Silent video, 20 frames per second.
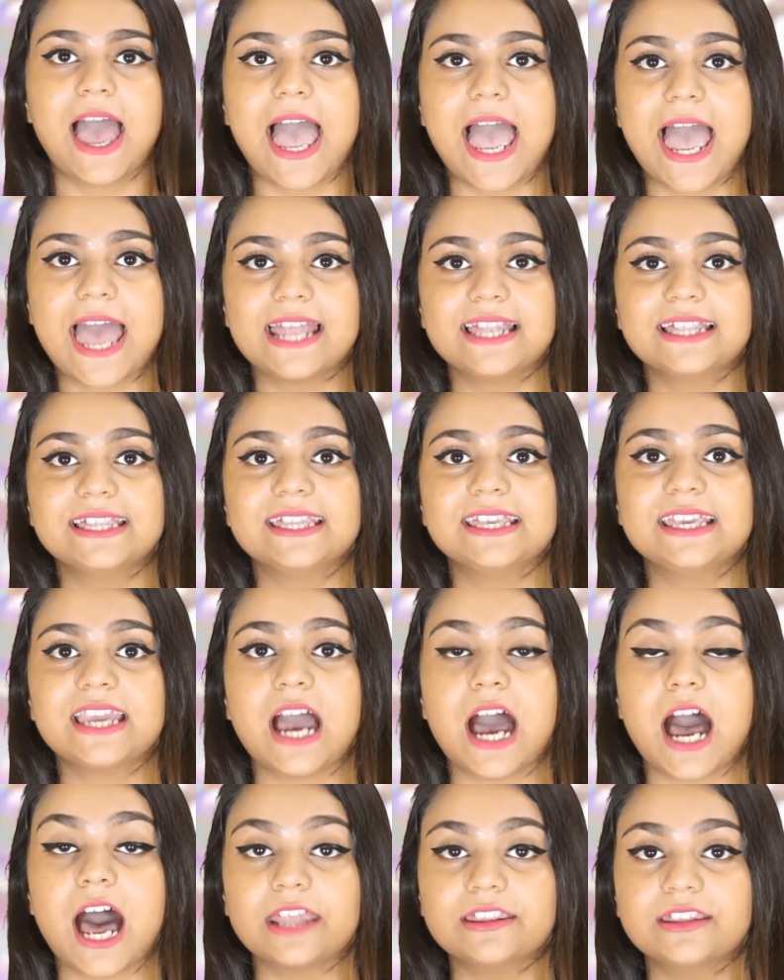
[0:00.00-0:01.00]
And the
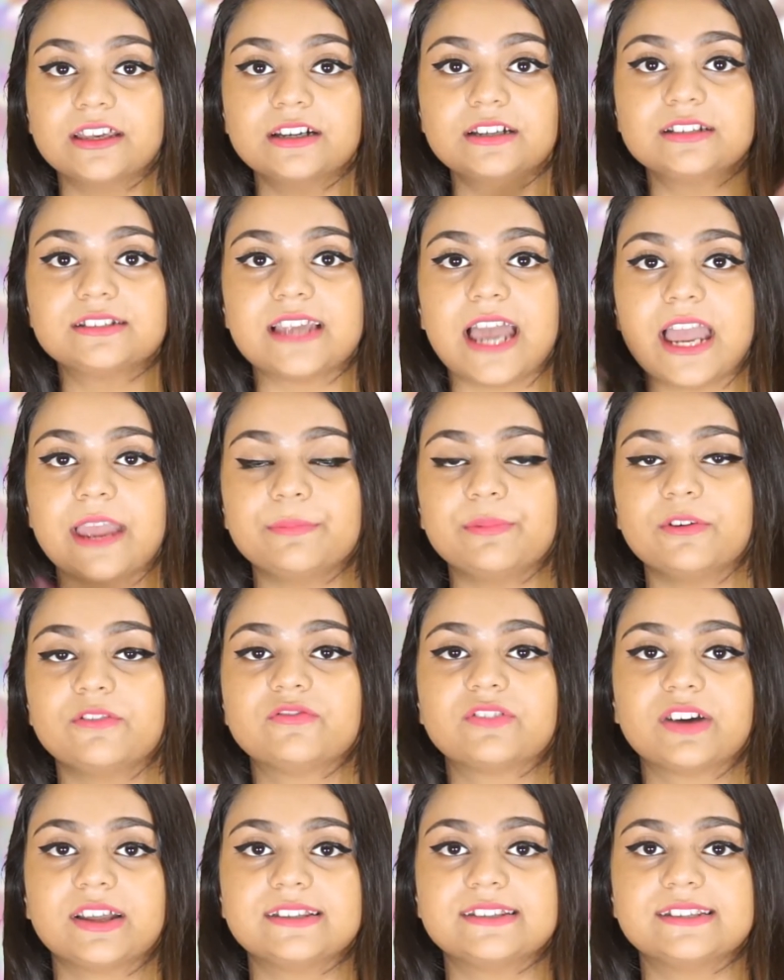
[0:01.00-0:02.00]
other type
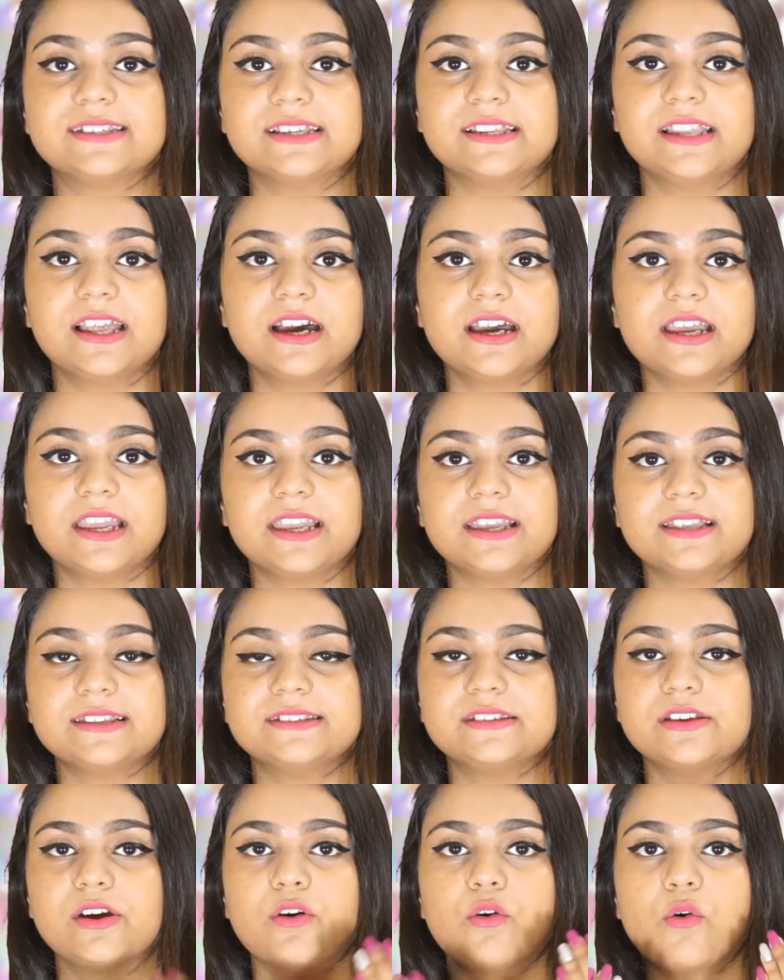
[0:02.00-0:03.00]
of concealer
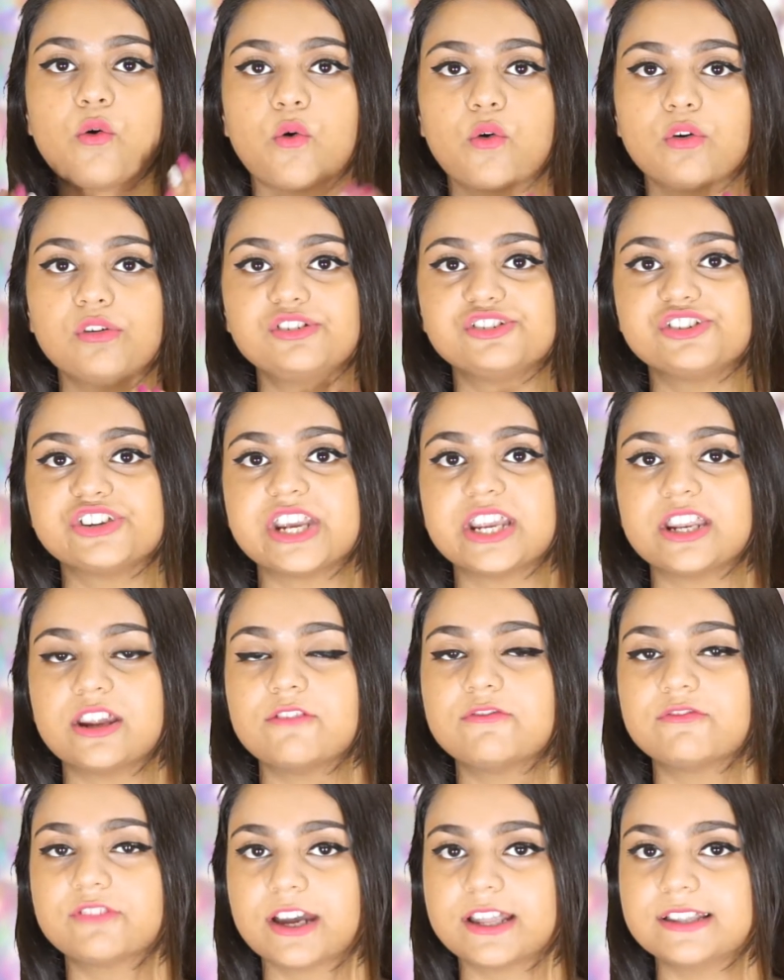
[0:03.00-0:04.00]
is your own shade
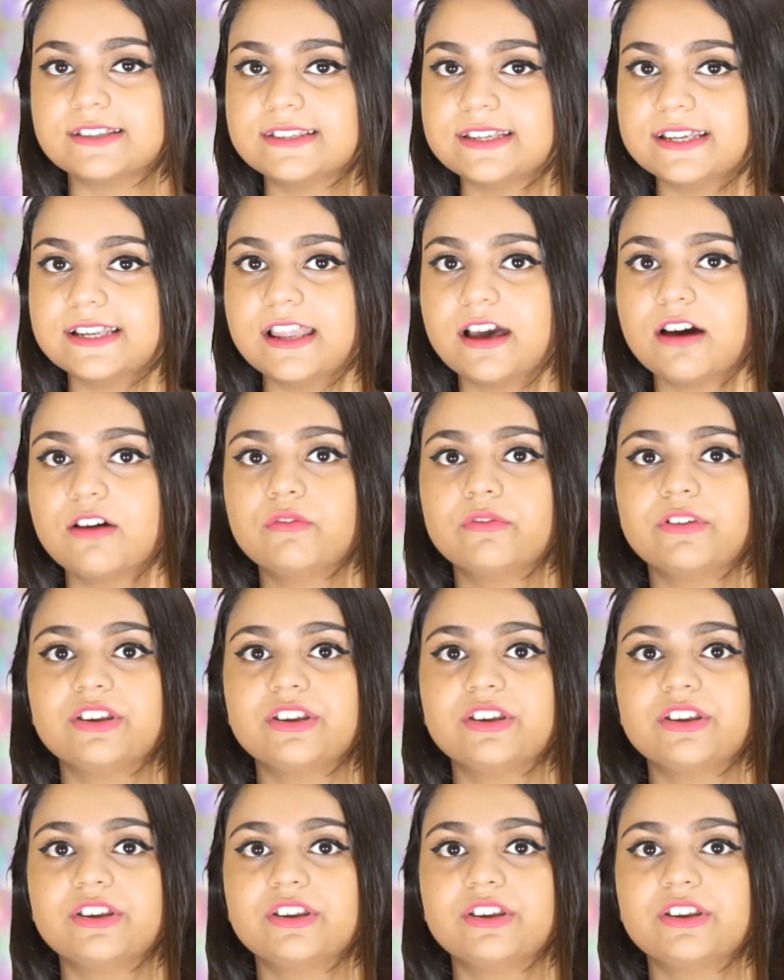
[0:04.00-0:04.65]
of concealer,